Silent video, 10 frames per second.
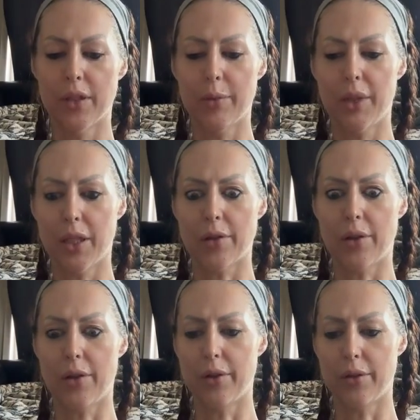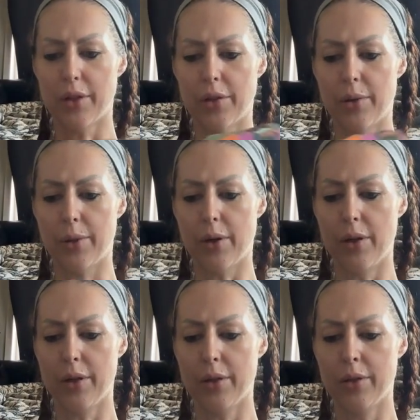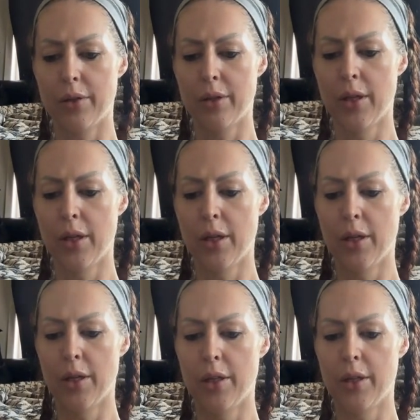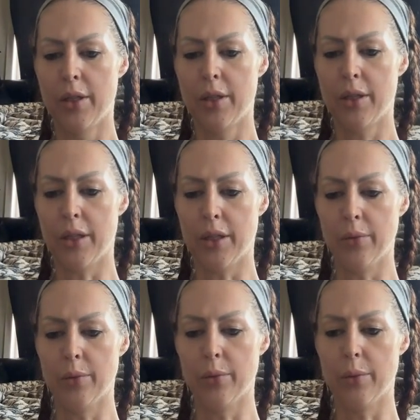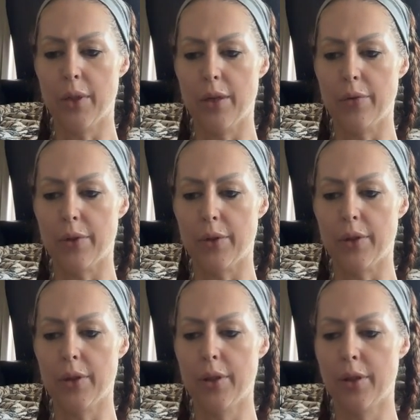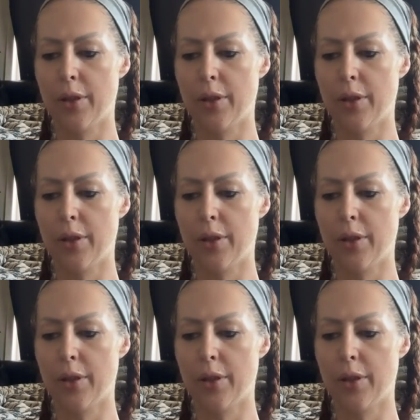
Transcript: It doesn't mean that's all that's going on in whatever